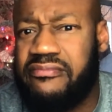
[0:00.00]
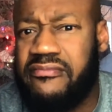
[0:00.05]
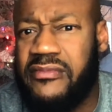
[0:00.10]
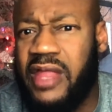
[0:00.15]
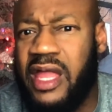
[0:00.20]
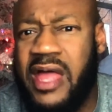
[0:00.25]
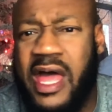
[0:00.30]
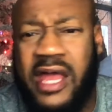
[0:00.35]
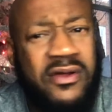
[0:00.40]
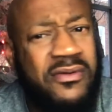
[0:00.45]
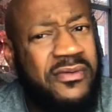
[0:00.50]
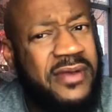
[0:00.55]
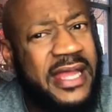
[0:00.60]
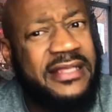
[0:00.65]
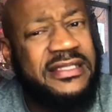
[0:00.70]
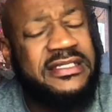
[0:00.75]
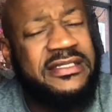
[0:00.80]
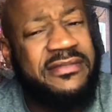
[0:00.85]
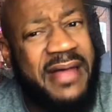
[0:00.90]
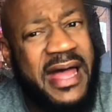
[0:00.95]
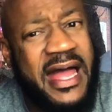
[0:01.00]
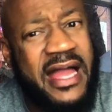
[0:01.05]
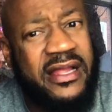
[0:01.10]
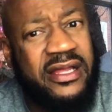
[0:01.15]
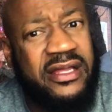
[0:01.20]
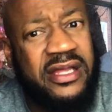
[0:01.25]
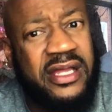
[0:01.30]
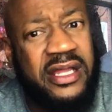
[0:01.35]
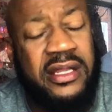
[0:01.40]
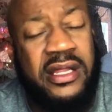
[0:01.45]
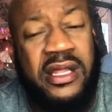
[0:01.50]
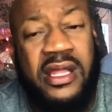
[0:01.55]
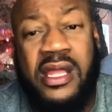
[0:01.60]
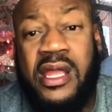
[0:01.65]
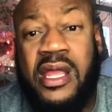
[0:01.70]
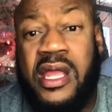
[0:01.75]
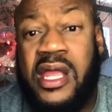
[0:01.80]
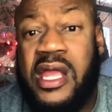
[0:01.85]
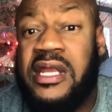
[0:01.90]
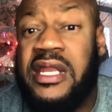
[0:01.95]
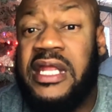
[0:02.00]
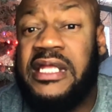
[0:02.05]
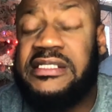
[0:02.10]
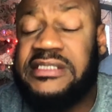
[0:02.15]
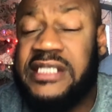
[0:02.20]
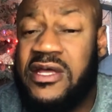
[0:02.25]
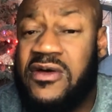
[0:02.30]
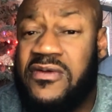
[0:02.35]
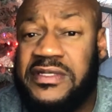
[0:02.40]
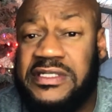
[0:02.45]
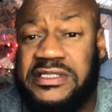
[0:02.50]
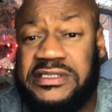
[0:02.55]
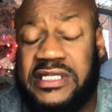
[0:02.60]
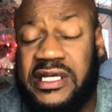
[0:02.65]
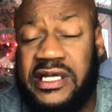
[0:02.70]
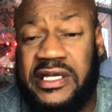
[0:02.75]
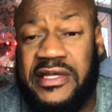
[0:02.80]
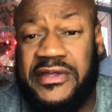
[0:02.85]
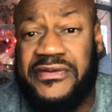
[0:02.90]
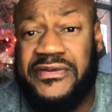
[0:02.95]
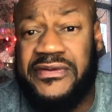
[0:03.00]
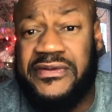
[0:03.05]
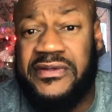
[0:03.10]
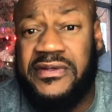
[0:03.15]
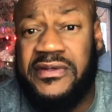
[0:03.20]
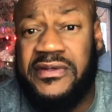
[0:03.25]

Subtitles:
I don't like to buy a gun. And they sell these guns.